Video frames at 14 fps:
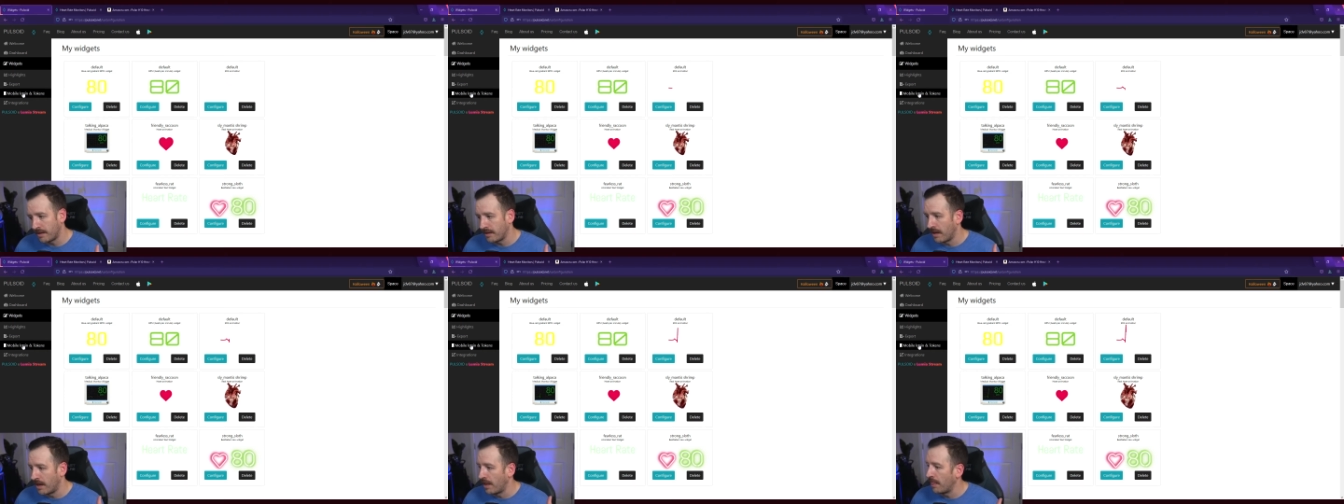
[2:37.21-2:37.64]

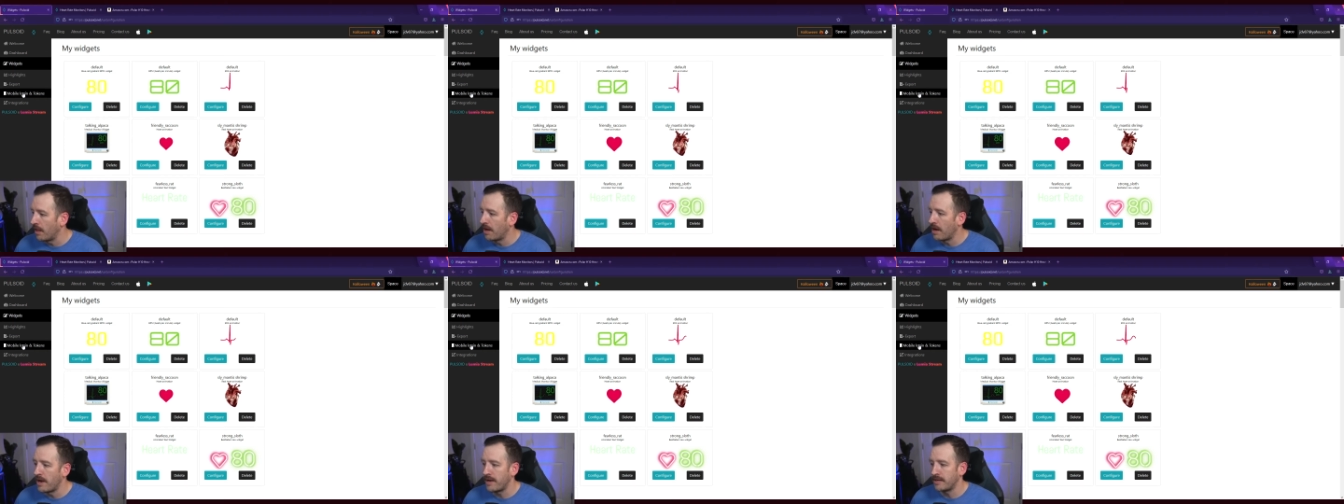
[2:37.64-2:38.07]

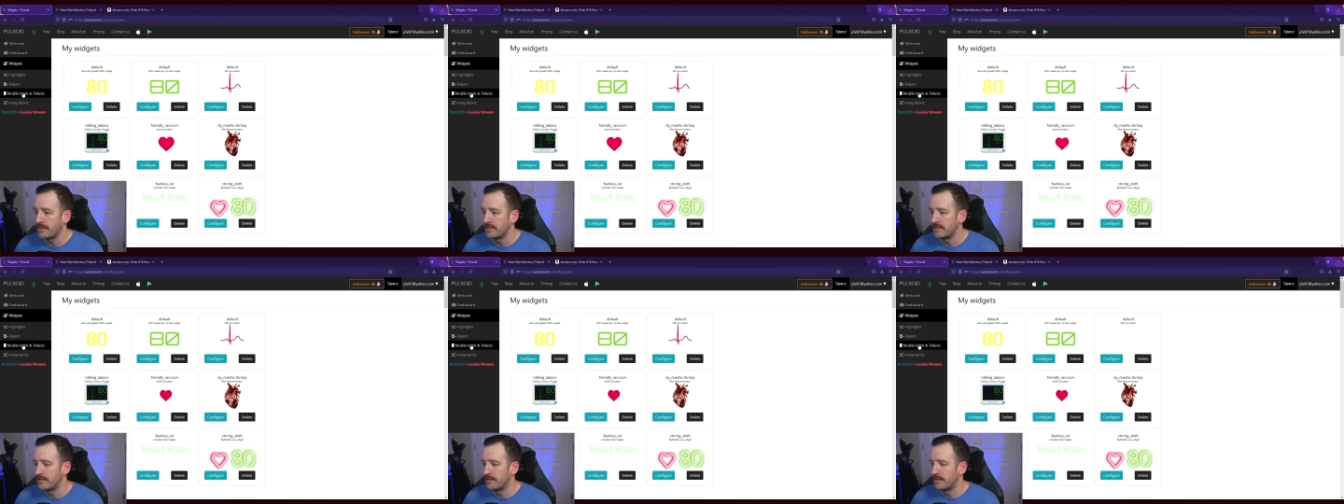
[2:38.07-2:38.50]

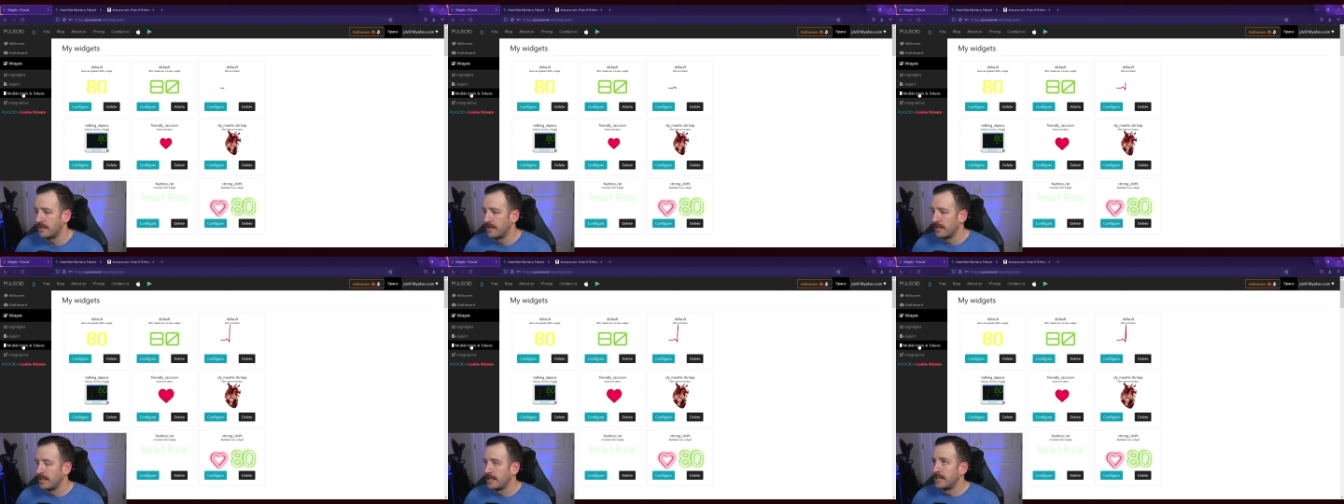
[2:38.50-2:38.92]
unlocks,
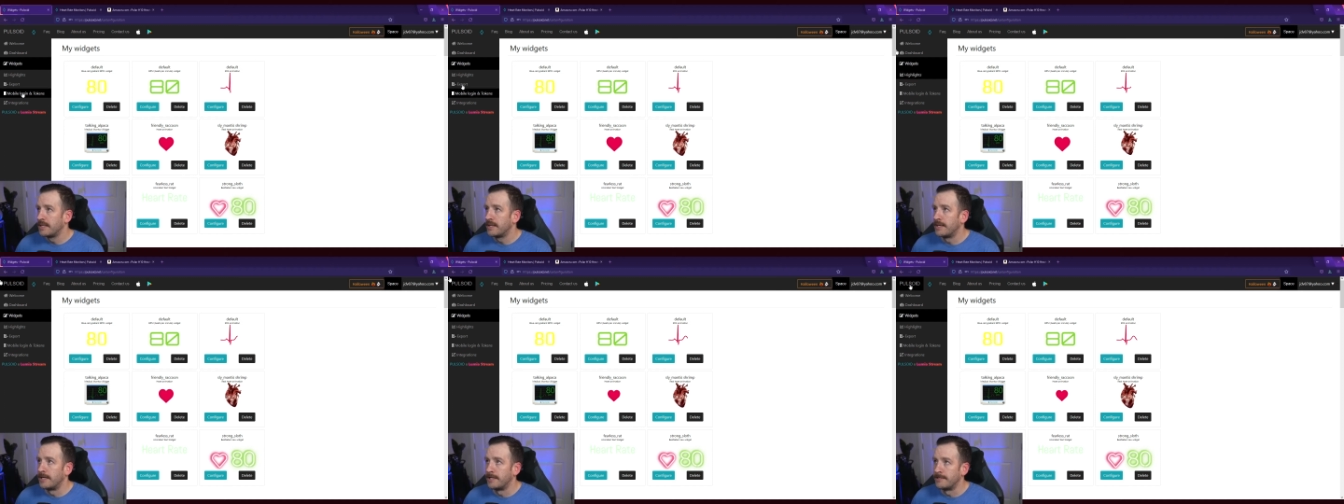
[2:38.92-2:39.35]

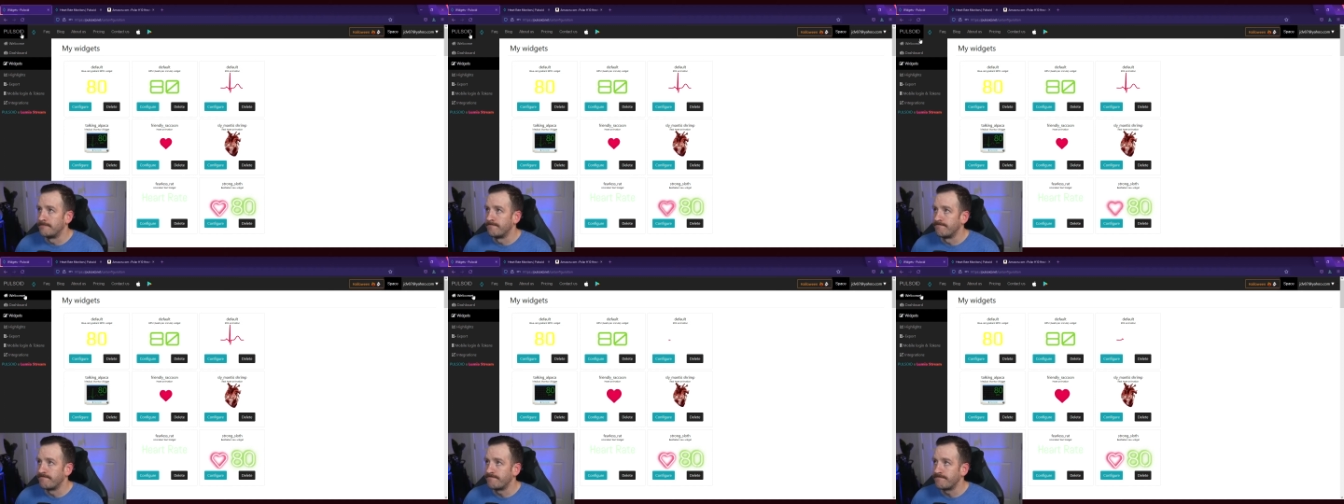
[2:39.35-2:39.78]

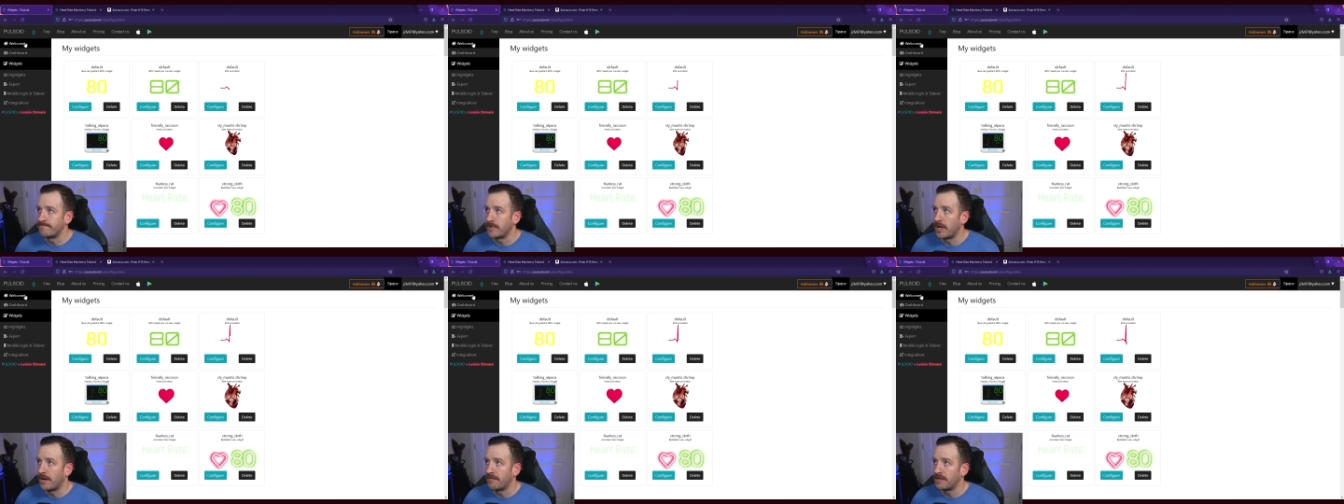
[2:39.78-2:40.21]
um,
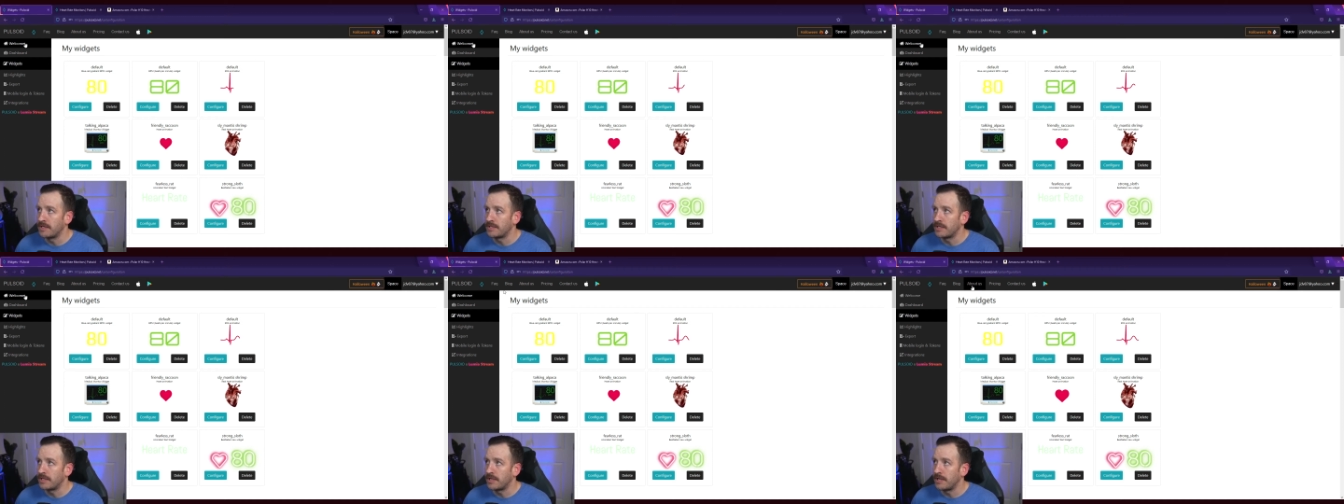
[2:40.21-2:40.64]

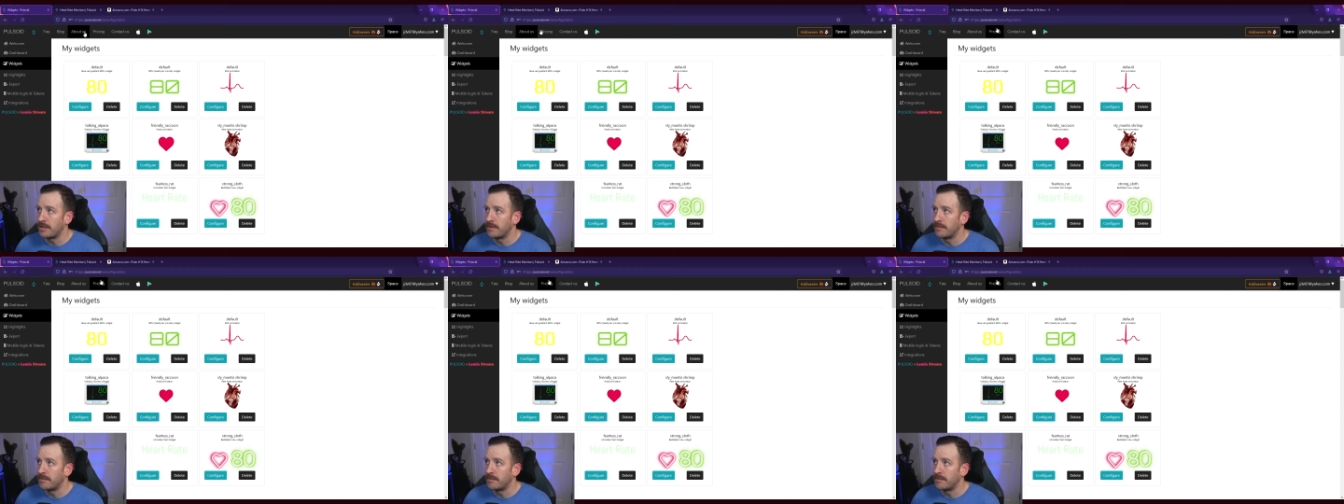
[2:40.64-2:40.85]
obviously,